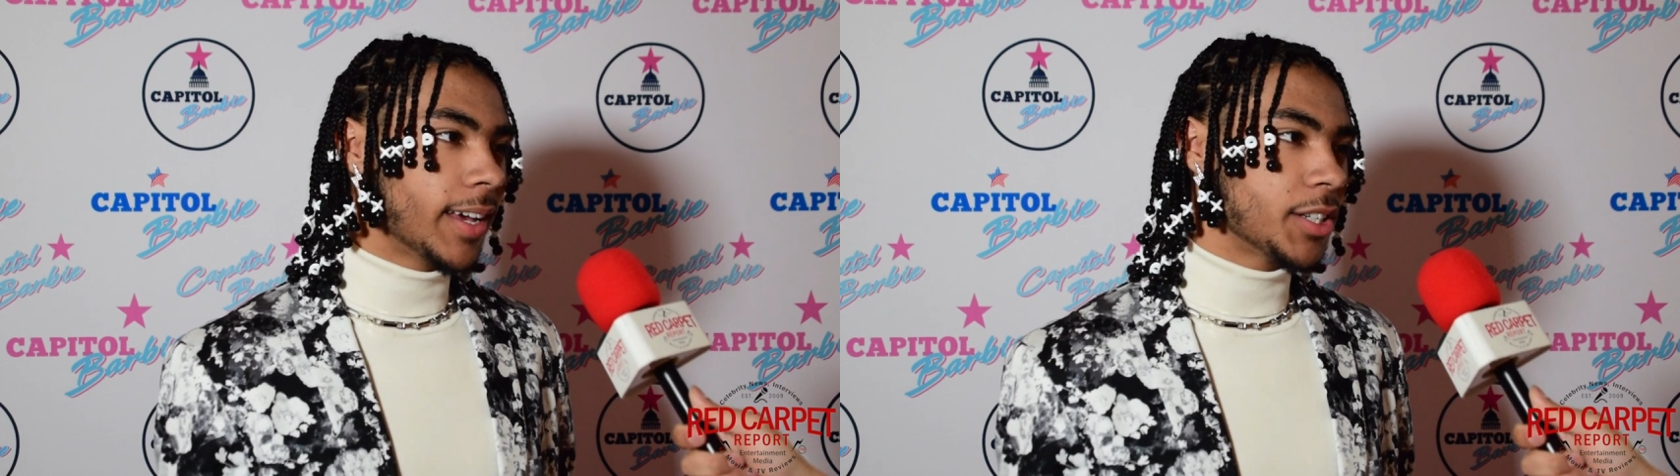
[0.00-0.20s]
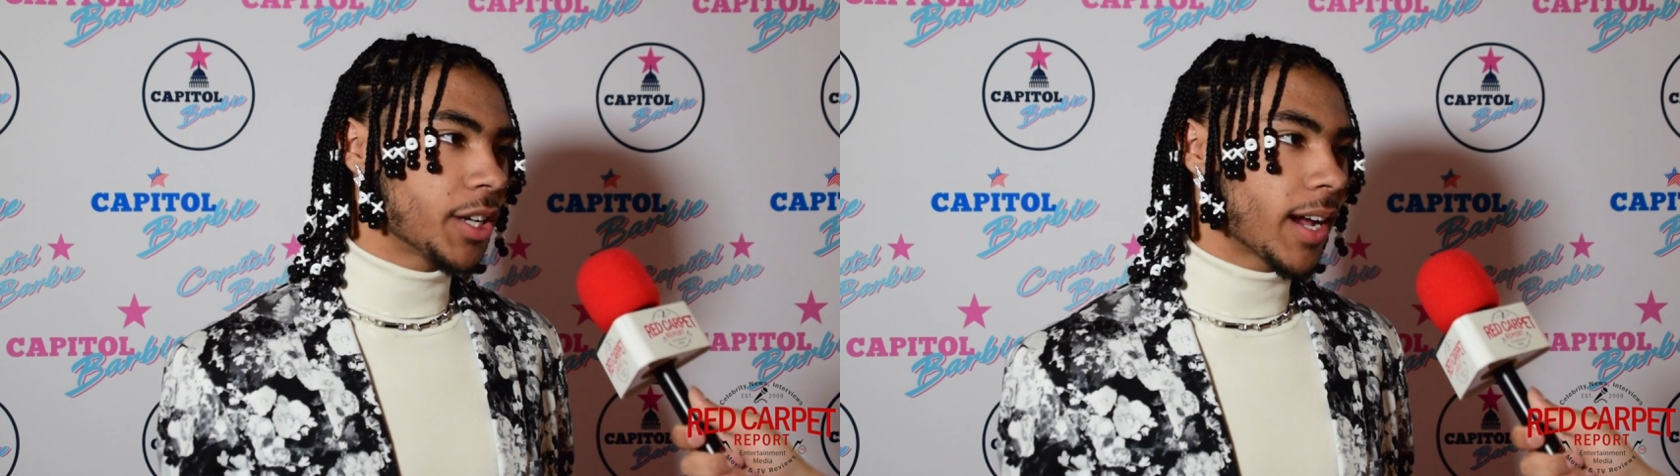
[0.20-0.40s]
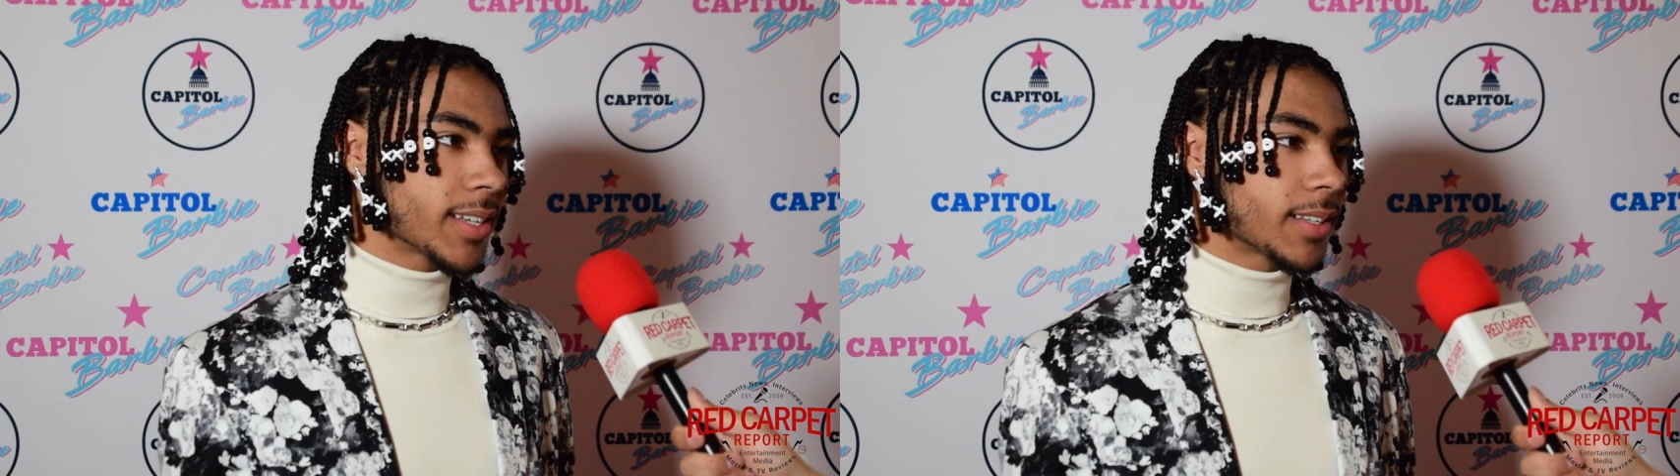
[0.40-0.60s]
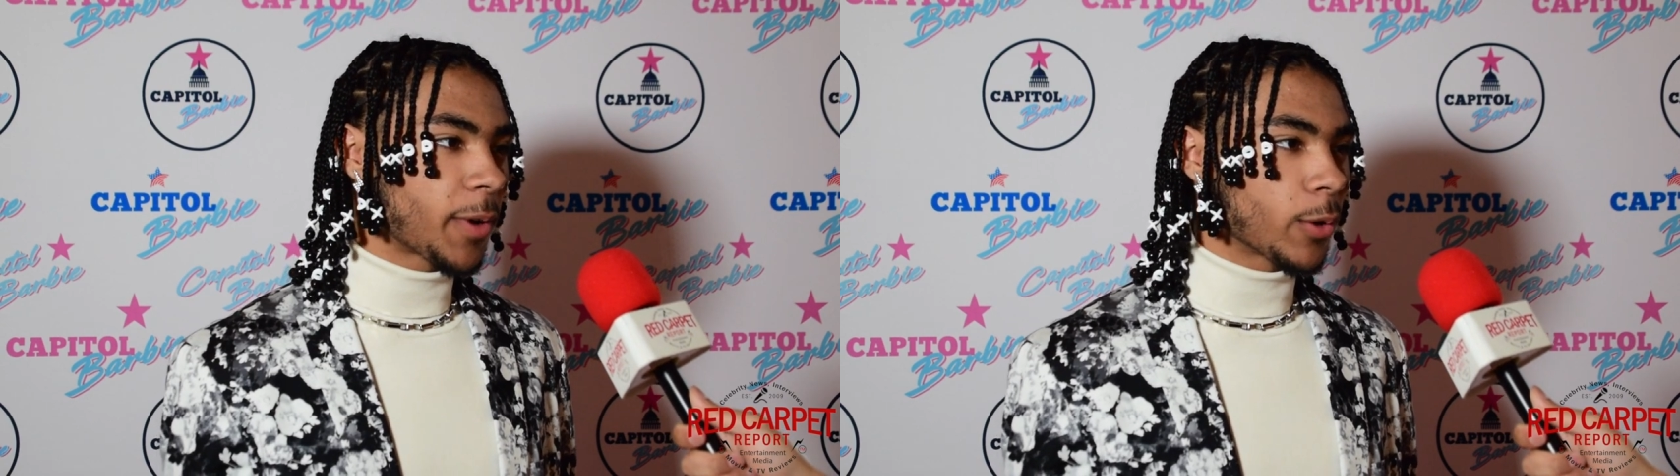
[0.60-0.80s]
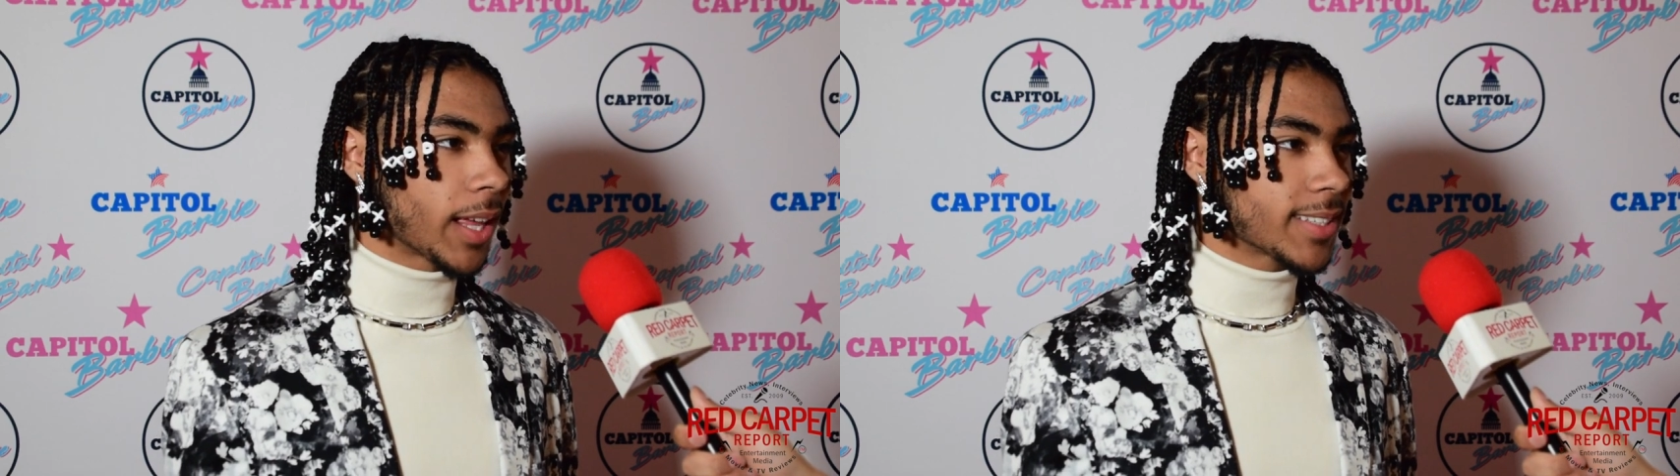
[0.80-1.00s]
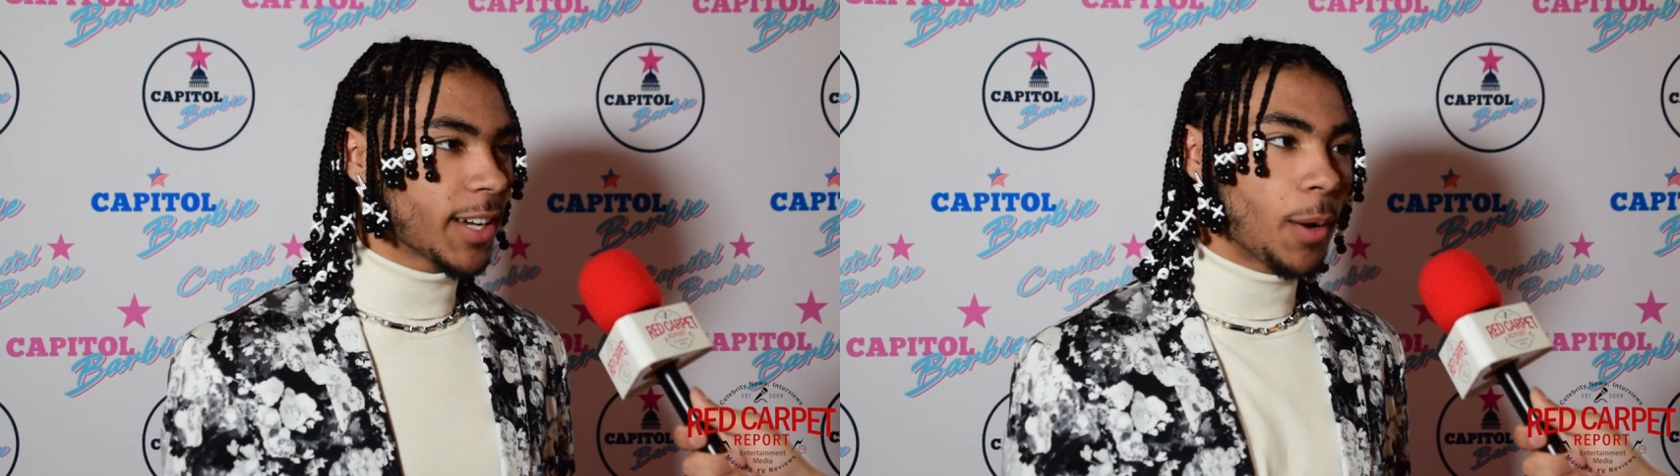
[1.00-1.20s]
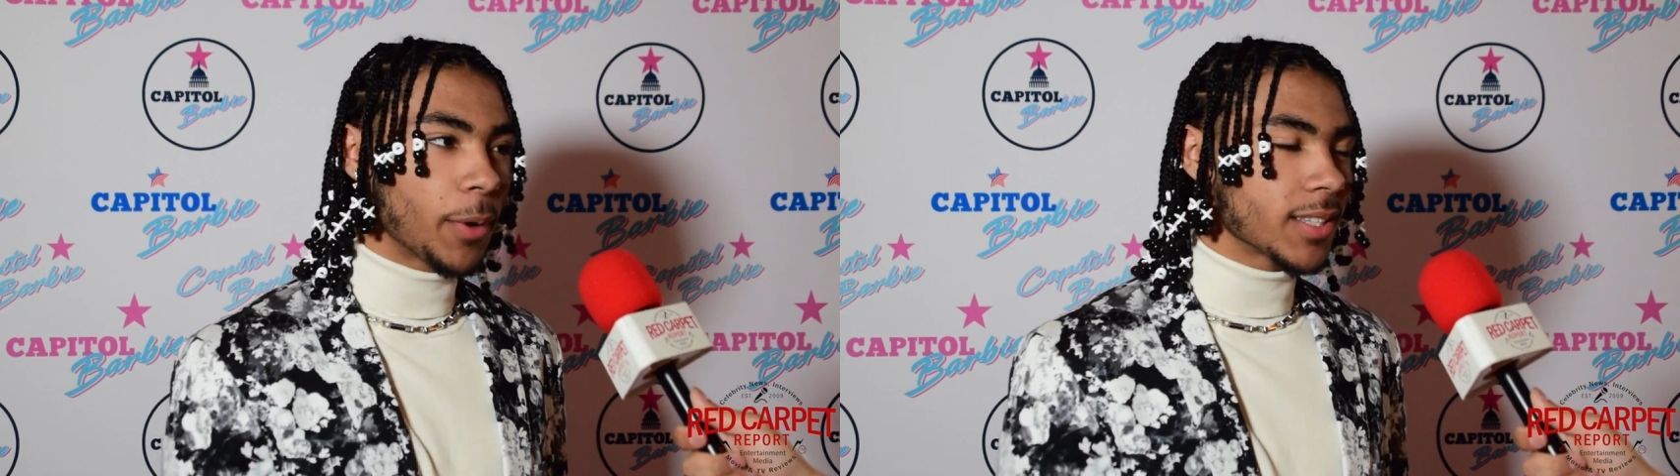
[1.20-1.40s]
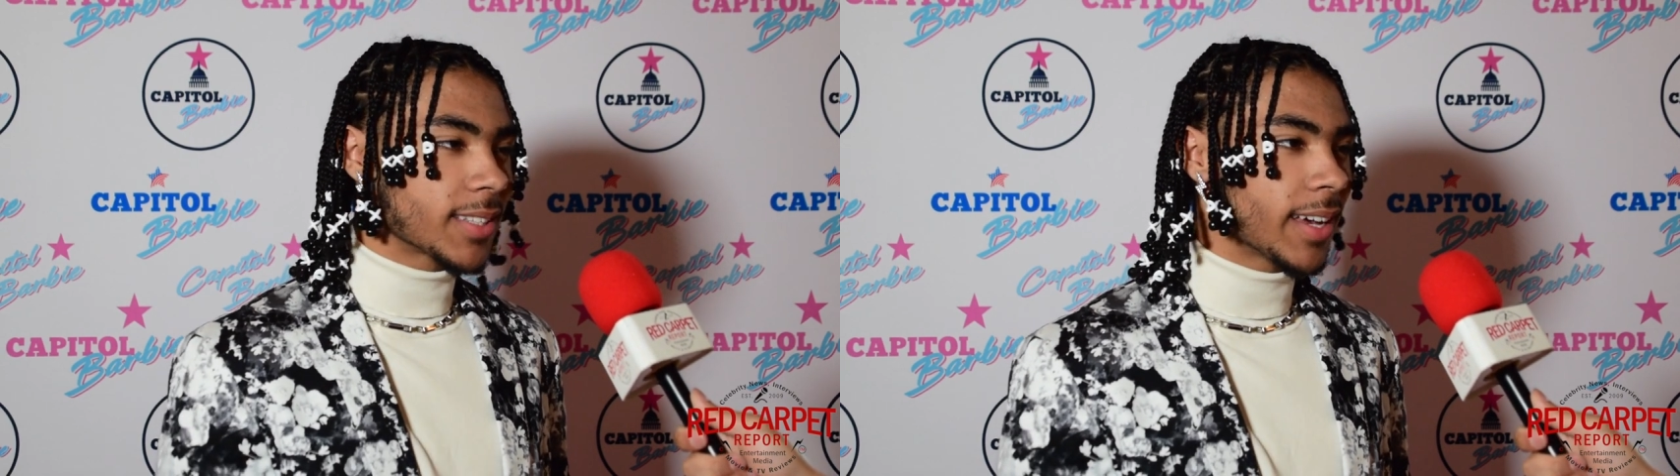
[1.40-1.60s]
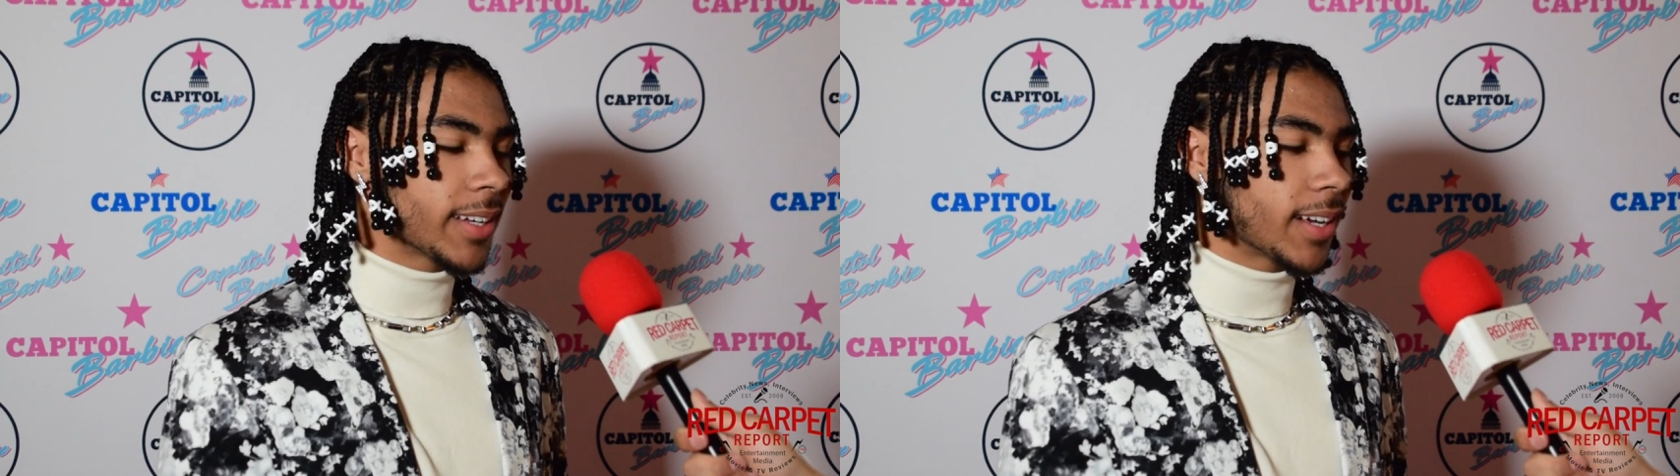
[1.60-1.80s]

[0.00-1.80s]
and she asked if I would like to help on set,